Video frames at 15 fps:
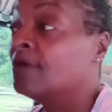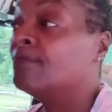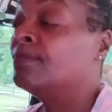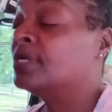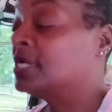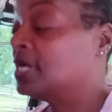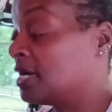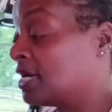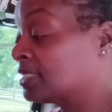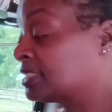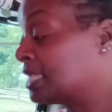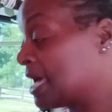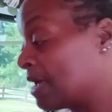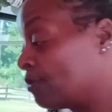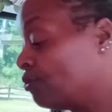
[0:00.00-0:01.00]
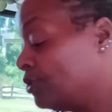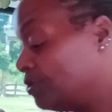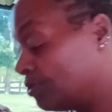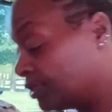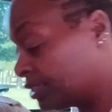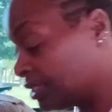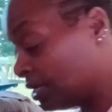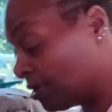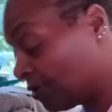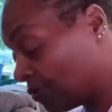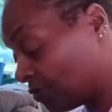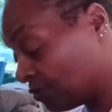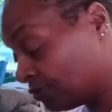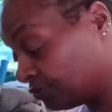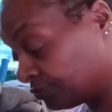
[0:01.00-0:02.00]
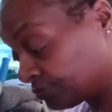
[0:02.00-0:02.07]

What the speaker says: because like we were told,